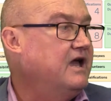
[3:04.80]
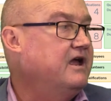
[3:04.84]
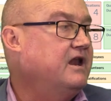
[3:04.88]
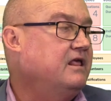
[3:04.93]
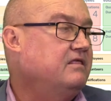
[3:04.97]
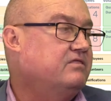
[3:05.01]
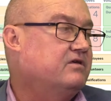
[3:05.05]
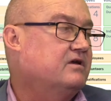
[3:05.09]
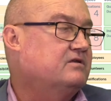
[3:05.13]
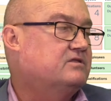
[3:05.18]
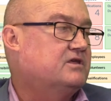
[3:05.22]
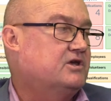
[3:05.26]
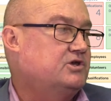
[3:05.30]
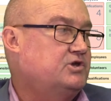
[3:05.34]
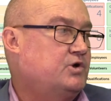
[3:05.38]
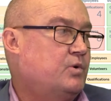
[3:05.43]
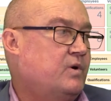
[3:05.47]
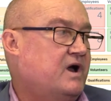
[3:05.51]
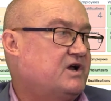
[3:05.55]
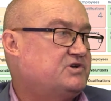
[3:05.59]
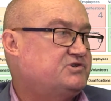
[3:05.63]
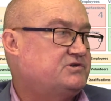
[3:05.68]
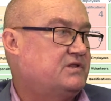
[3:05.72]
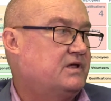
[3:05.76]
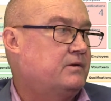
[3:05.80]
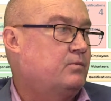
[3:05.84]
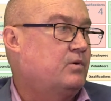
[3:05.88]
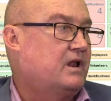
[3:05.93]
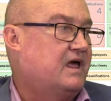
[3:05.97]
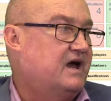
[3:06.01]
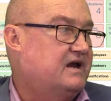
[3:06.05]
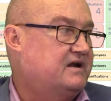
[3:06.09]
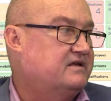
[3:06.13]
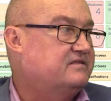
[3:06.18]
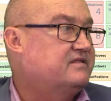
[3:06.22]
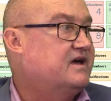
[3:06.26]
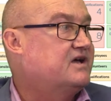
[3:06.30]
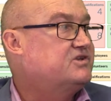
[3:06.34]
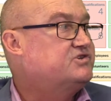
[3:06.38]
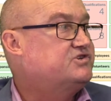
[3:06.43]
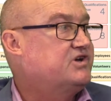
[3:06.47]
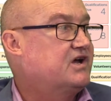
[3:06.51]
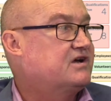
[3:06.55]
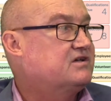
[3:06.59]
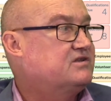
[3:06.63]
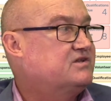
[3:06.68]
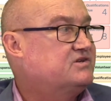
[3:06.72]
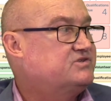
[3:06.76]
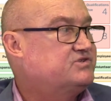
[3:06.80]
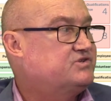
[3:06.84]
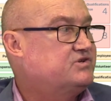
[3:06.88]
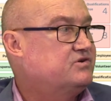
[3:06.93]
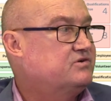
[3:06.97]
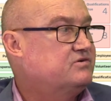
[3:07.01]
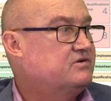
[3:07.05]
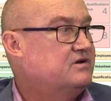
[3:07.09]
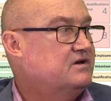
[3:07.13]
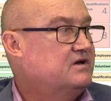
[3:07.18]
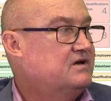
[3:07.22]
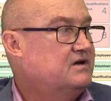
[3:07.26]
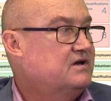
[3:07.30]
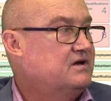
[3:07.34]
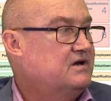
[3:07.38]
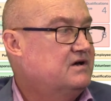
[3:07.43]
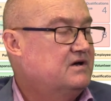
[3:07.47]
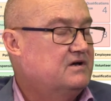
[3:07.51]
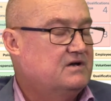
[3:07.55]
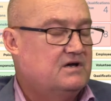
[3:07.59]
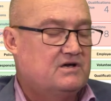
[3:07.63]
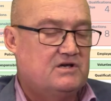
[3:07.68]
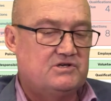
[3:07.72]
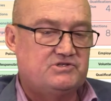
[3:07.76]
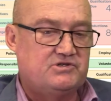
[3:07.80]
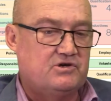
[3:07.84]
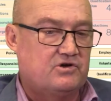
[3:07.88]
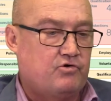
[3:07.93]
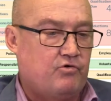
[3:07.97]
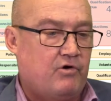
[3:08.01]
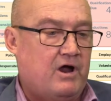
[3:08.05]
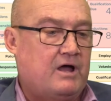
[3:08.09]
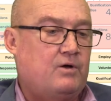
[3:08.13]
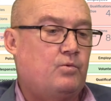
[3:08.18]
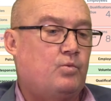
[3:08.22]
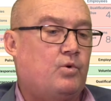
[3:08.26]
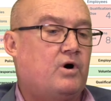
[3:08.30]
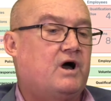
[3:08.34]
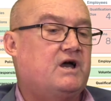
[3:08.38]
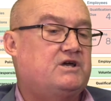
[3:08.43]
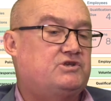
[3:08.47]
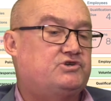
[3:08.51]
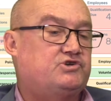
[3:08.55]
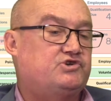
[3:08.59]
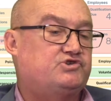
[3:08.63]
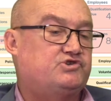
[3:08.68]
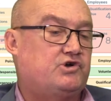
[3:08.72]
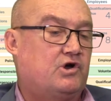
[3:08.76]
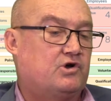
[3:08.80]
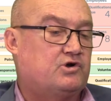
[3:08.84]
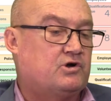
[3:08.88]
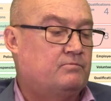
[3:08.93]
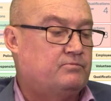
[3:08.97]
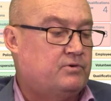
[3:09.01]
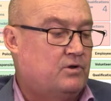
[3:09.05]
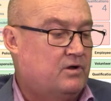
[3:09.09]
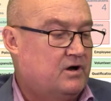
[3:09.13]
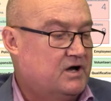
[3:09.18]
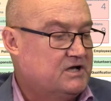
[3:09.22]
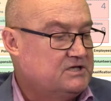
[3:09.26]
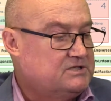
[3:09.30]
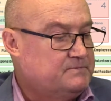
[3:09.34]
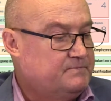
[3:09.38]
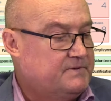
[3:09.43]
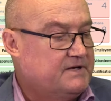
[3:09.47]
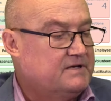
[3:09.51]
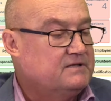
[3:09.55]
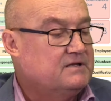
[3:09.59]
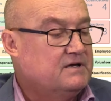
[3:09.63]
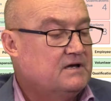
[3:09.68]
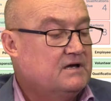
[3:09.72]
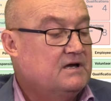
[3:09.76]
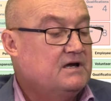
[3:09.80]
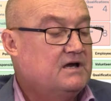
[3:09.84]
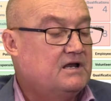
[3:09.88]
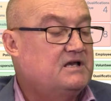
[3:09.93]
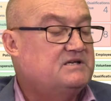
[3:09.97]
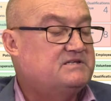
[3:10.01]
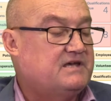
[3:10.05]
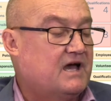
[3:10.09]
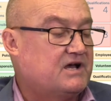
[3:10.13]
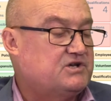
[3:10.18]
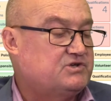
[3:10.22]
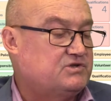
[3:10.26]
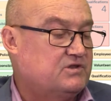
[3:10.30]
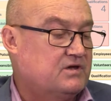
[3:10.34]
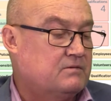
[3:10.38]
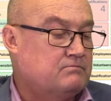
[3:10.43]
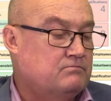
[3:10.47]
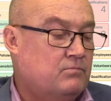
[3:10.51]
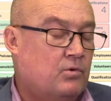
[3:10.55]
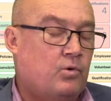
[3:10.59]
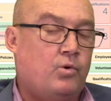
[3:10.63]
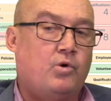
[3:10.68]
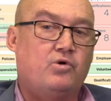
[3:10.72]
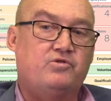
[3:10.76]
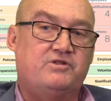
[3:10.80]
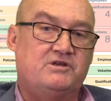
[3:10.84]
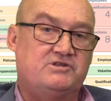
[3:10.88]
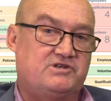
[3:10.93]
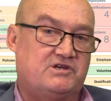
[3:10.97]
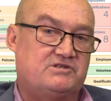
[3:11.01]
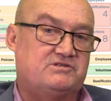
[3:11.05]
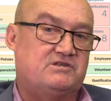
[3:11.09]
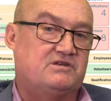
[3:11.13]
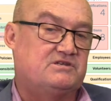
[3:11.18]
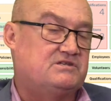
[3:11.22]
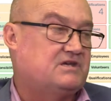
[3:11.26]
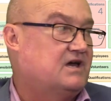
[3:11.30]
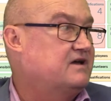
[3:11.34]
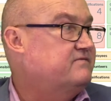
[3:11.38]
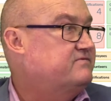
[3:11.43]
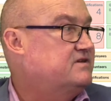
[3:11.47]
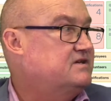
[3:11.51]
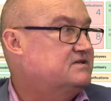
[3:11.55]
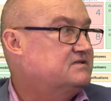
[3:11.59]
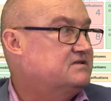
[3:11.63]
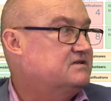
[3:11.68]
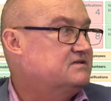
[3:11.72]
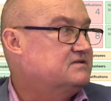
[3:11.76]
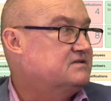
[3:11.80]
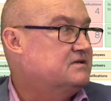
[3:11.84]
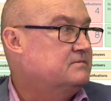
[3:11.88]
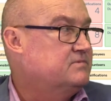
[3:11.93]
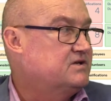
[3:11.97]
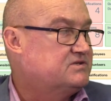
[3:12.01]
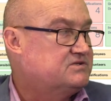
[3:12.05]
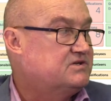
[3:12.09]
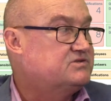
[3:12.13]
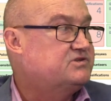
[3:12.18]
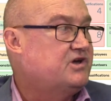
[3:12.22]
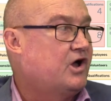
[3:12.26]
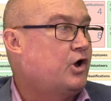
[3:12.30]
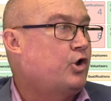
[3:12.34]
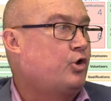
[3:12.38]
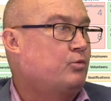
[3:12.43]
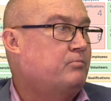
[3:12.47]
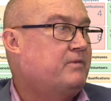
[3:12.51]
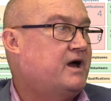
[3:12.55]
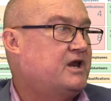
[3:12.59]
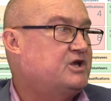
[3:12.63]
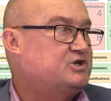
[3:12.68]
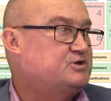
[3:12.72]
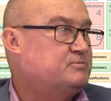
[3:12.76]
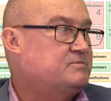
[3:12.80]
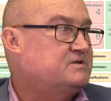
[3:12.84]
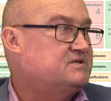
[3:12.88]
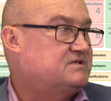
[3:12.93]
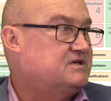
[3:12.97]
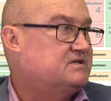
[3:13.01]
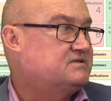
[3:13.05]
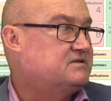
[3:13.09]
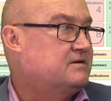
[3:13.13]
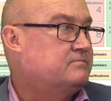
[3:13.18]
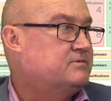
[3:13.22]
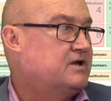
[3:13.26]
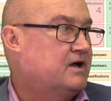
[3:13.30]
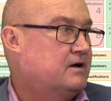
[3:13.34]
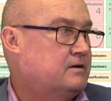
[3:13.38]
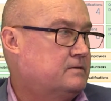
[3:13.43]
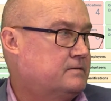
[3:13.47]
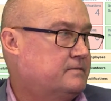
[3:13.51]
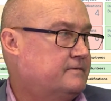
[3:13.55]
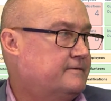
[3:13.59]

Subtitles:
anything that you actually related that checklist to. It's a great way to show compliance, but it is actually more than just a safety system. It's a total management system now.